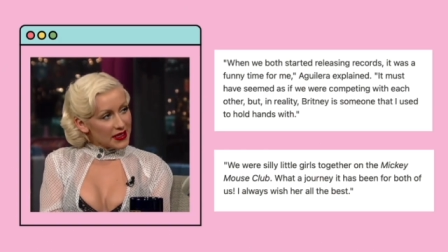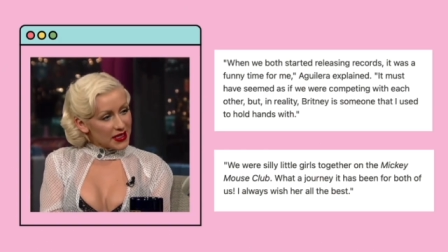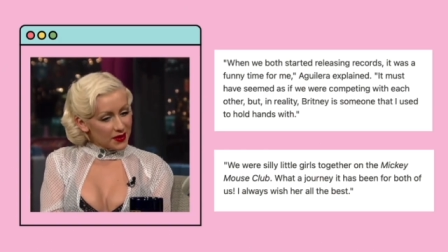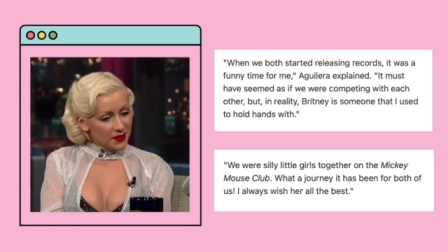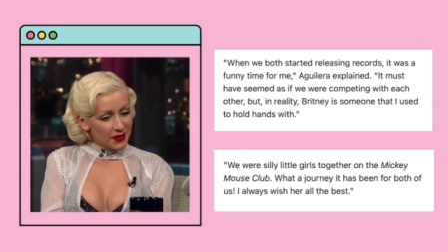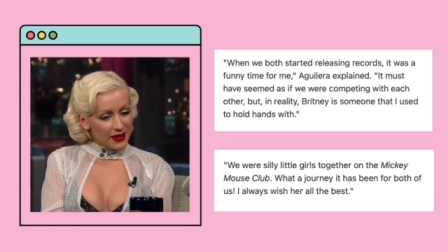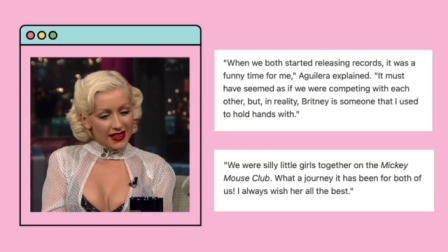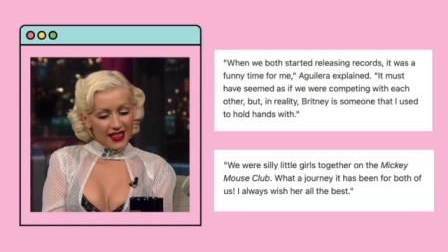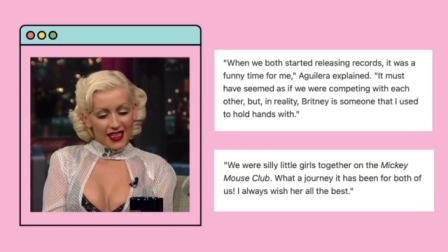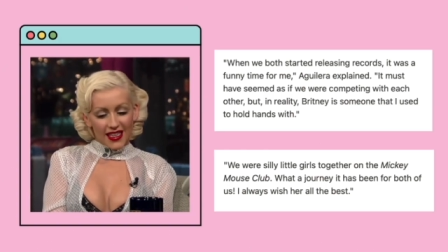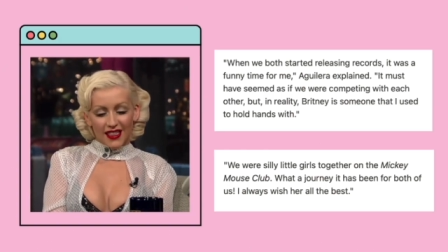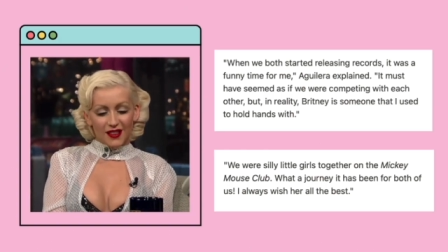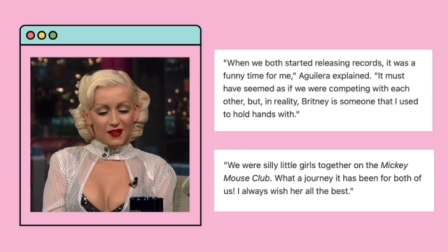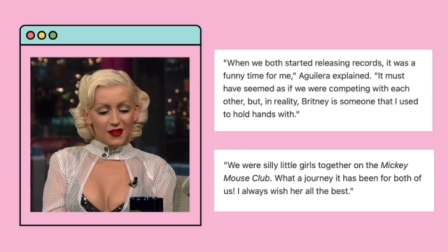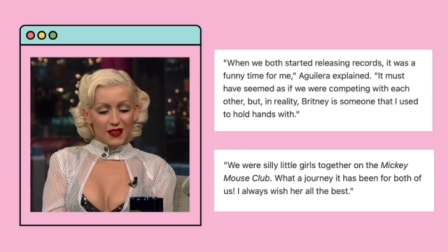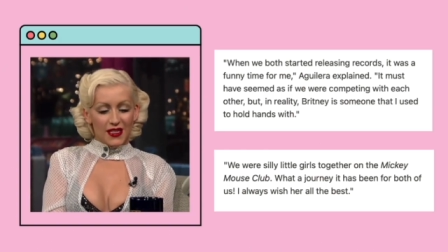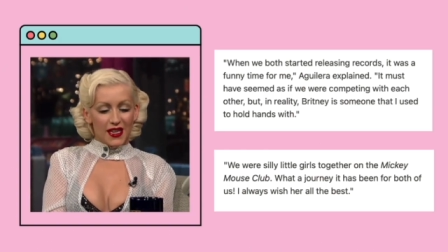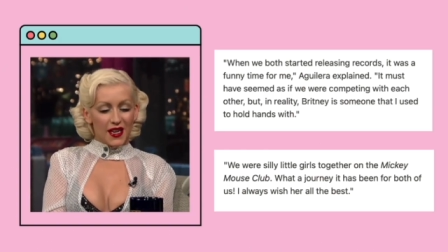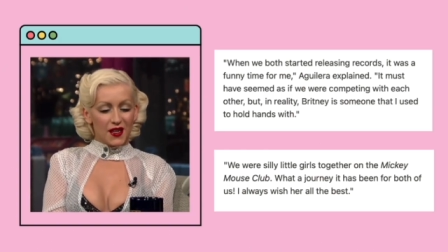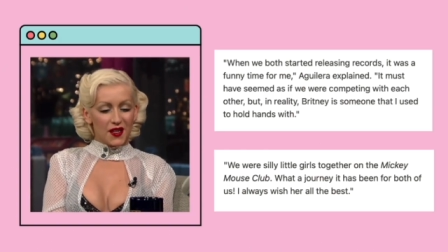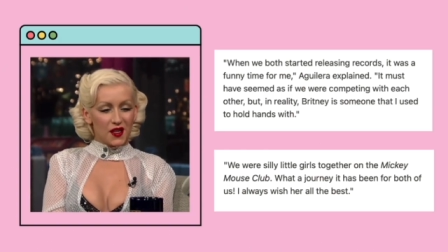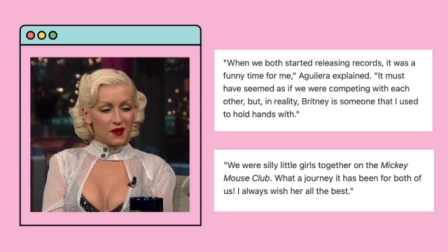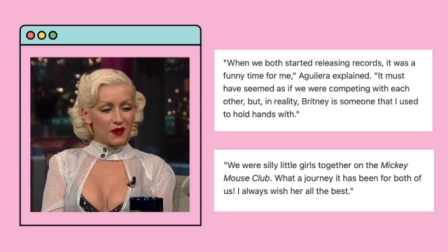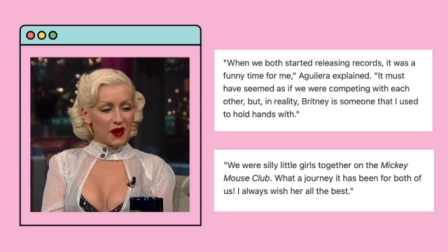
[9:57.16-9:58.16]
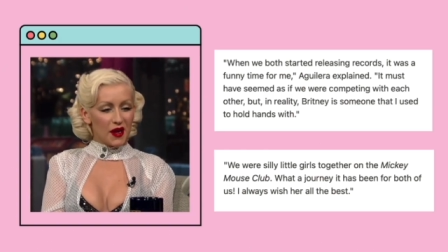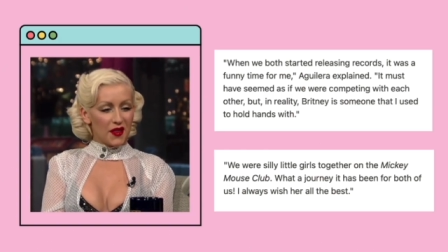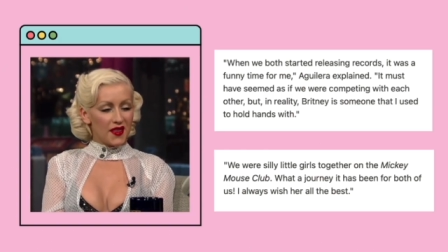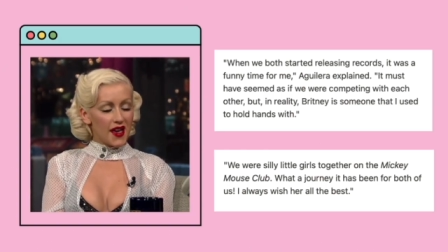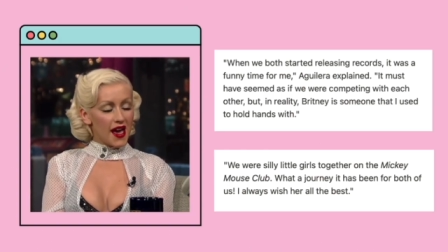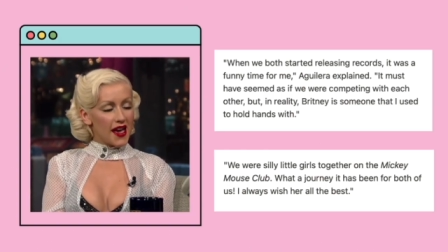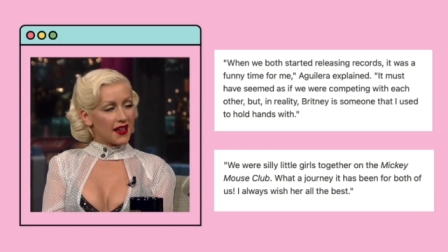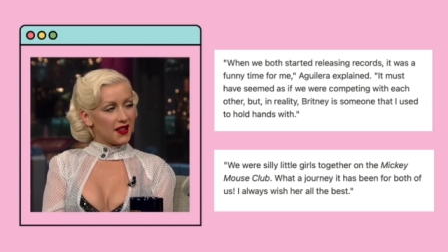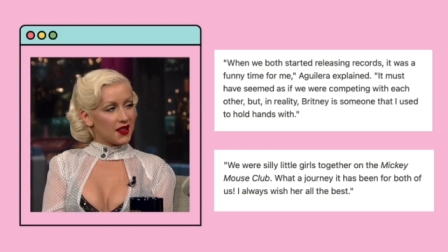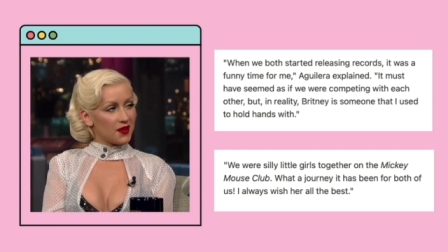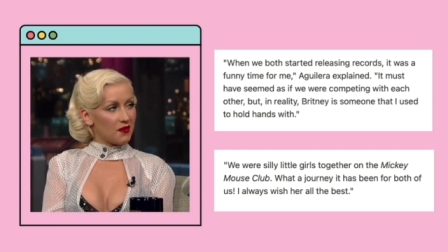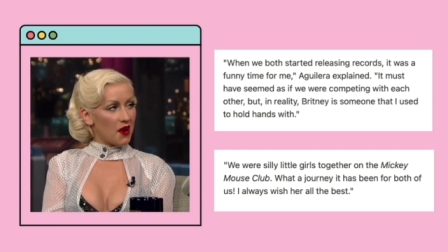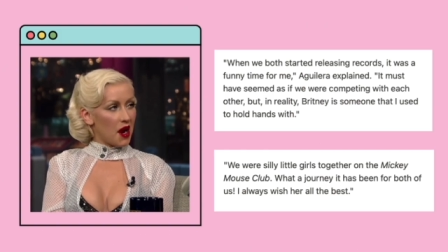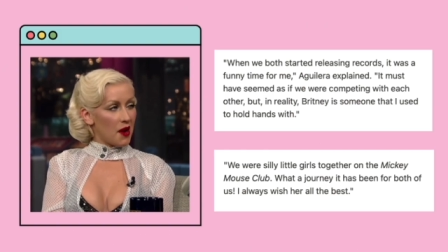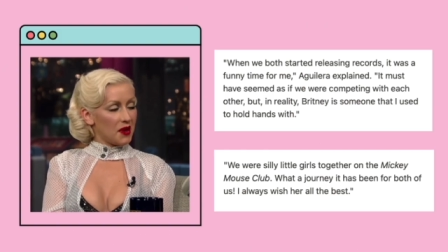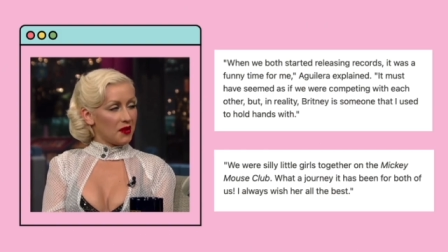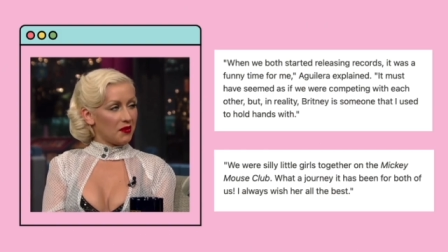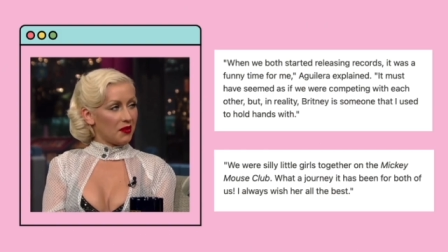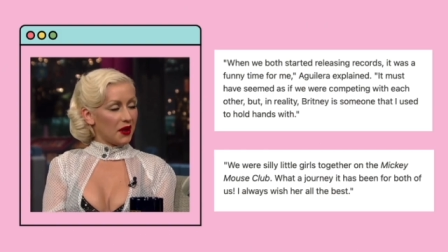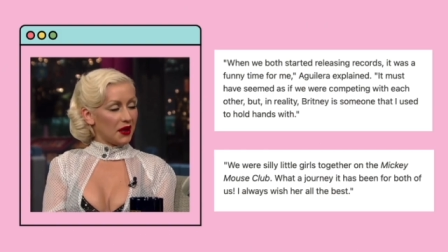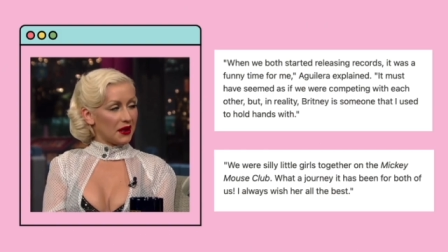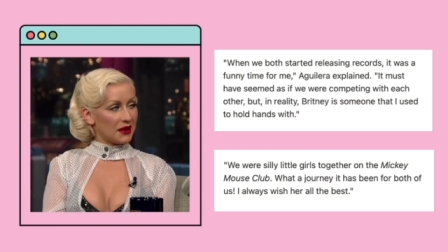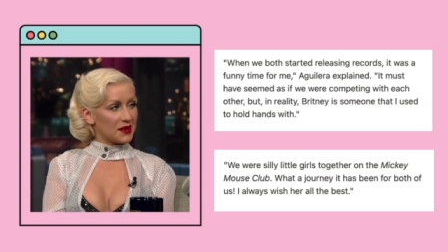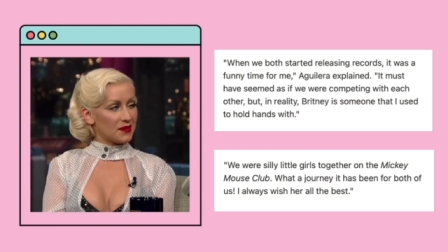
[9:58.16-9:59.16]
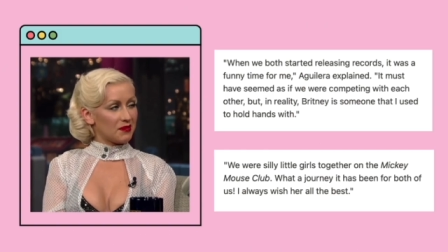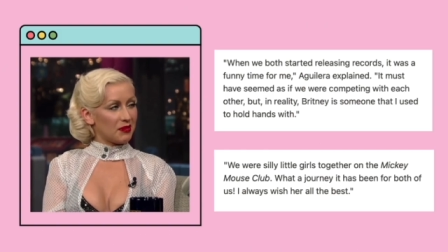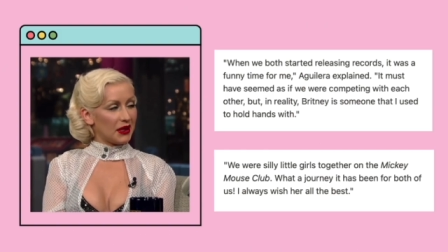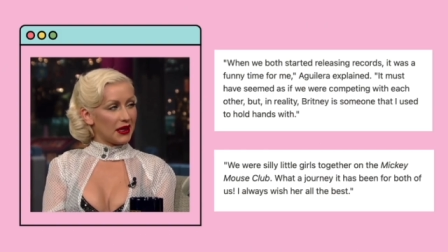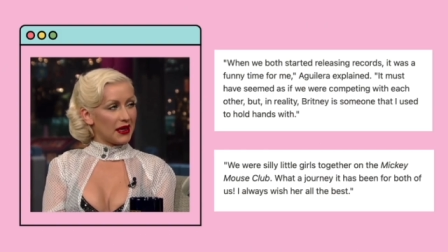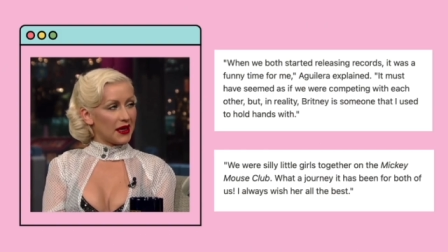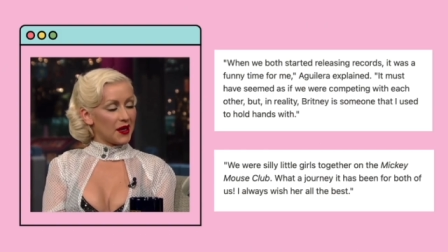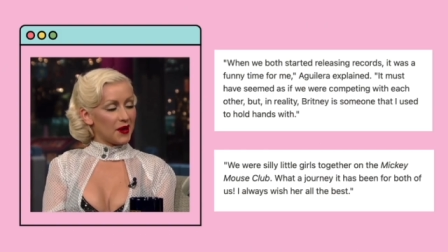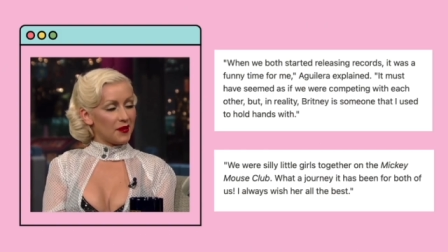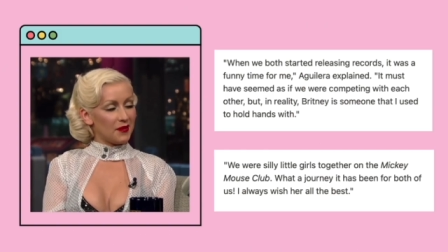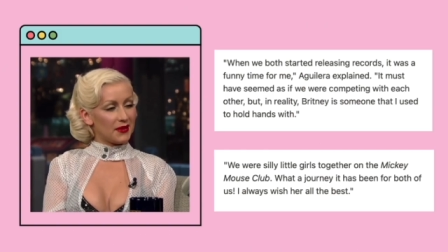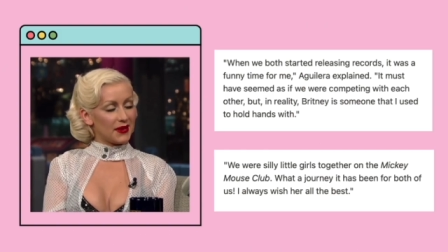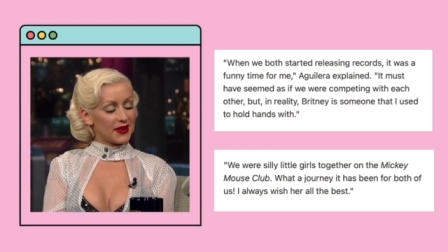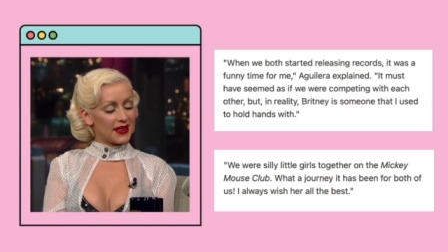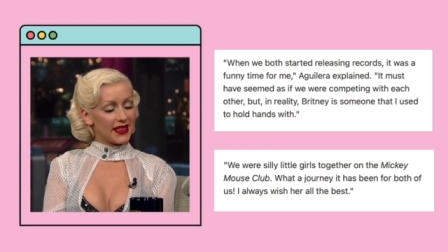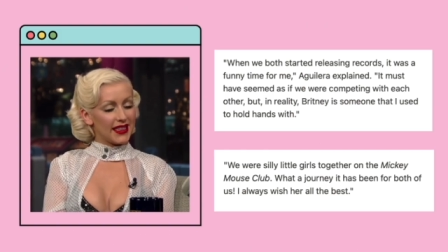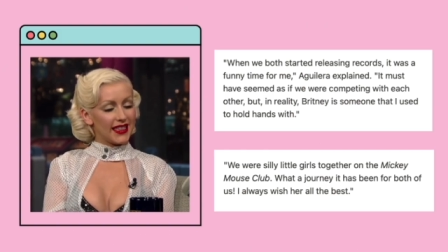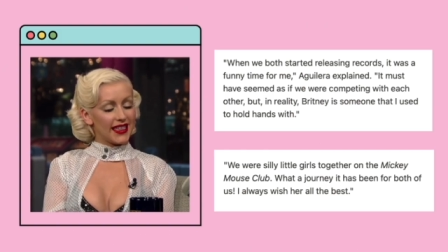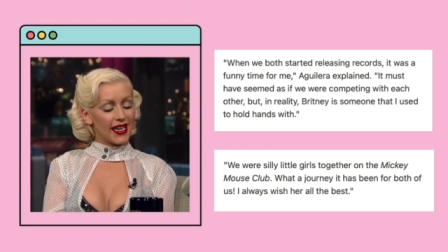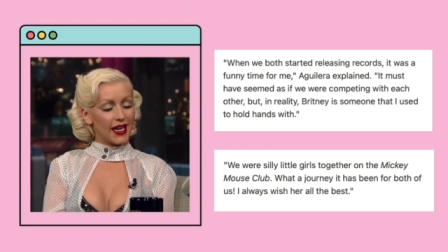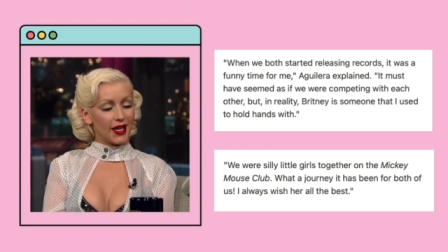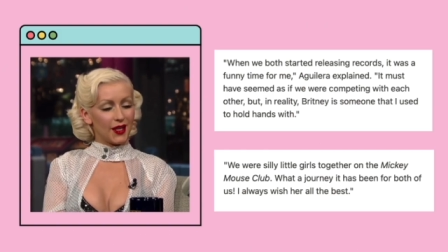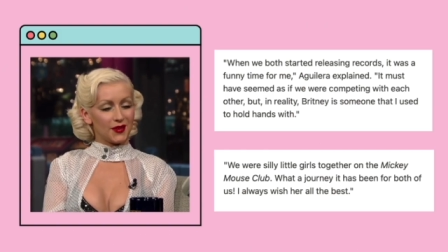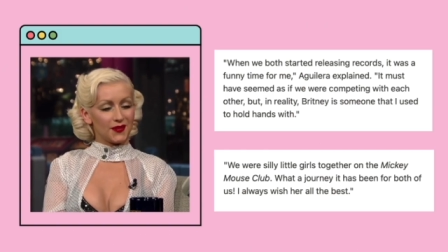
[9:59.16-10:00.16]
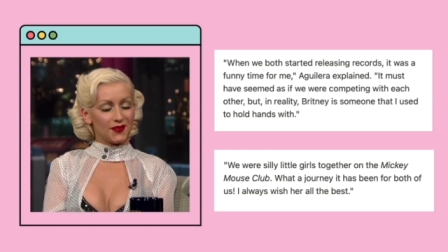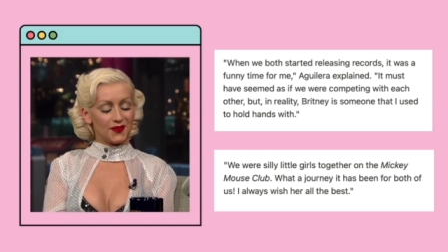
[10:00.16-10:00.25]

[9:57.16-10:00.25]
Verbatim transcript: In 2012, Britney joined the X Factor as a